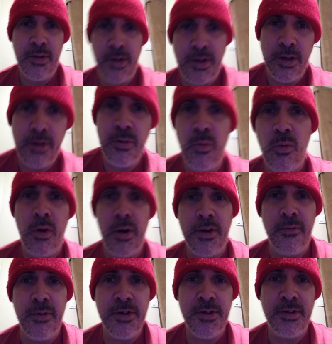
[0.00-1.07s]
the
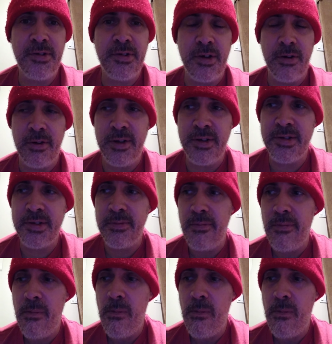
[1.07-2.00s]
WandaVision series